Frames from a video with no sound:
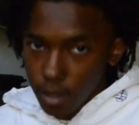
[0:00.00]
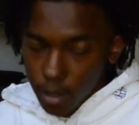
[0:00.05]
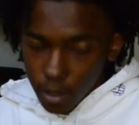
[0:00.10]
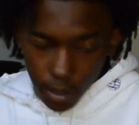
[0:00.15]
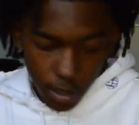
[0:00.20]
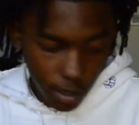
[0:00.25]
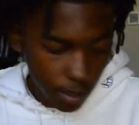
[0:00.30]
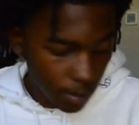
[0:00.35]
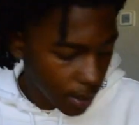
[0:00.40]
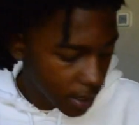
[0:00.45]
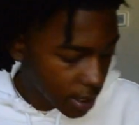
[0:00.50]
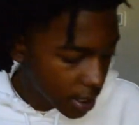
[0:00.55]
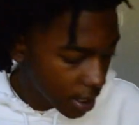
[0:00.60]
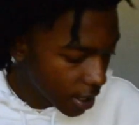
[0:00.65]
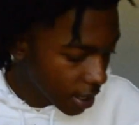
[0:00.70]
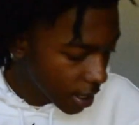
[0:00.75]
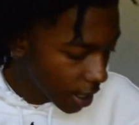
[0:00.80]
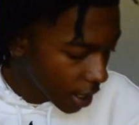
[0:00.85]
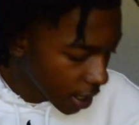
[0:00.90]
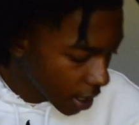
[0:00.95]
My senior
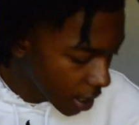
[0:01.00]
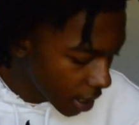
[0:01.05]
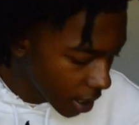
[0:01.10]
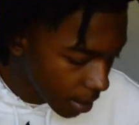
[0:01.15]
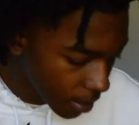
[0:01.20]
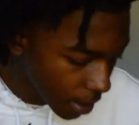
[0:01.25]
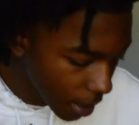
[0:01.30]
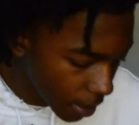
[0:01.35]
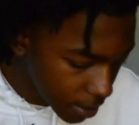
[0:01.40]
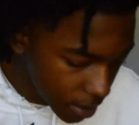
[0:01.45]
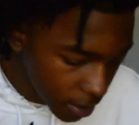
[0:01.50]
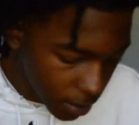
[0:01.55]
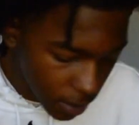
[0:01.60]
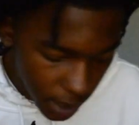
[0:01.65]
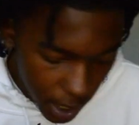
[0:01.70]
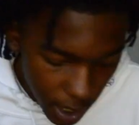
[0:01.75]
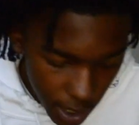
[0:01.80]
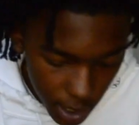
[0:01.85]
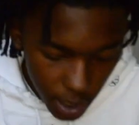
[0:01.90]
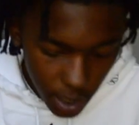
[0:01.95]
night game, that was the one
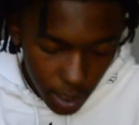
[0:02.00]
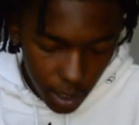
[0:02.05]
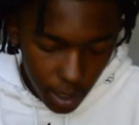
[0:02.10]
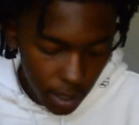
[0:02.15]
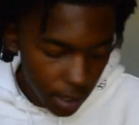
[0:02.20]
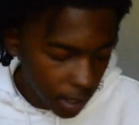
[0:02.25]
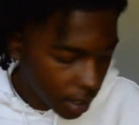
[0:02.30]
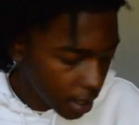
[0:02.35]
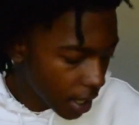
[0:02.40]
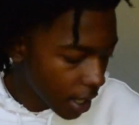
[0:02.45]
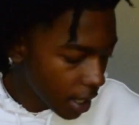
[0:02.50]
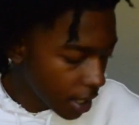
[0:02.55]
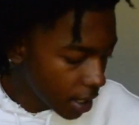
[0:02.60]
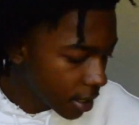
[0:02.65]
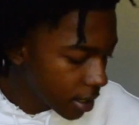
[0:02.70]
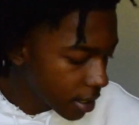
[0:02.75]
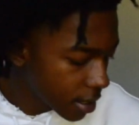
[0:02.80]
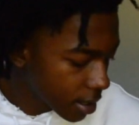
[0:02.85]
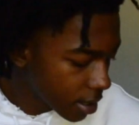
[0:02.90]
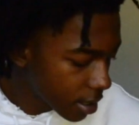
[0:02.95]
I needed. I had it.
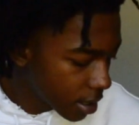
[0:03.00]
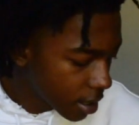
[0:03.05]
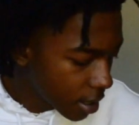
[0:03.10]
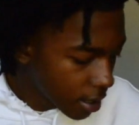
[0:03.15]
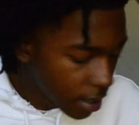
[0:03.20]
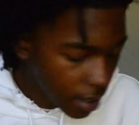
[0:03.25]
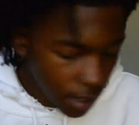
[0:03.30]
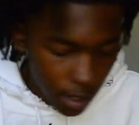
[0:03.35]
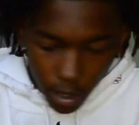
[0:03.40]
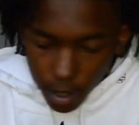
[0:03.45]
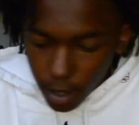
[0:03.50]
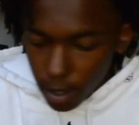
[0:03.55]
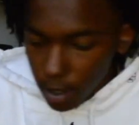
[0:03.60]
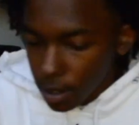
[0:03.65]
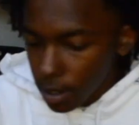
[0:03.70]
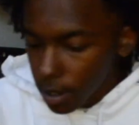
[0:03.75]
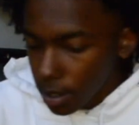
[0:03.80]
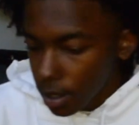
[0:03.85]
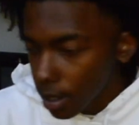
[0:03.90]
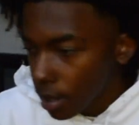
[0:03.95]

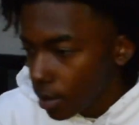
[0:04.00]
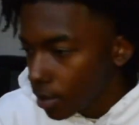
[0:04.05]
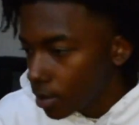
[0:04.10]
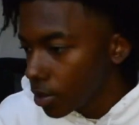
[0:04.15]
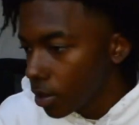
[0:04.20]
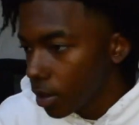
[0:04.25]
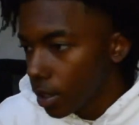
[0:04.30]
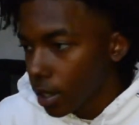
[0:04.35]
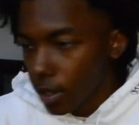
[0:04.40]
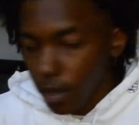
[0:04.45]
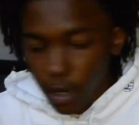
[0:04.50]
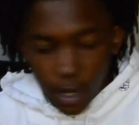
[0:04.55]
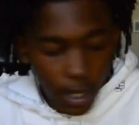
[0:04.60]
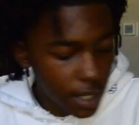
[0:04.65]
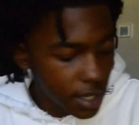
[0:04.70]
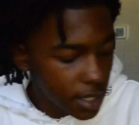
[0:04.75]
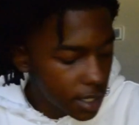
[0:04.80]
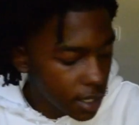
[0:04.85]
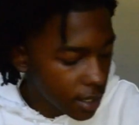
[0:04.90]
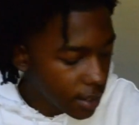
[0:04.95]
It was going
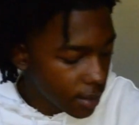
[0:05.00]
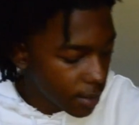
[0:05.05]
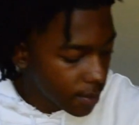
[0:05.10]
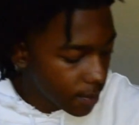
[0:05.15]
crazy.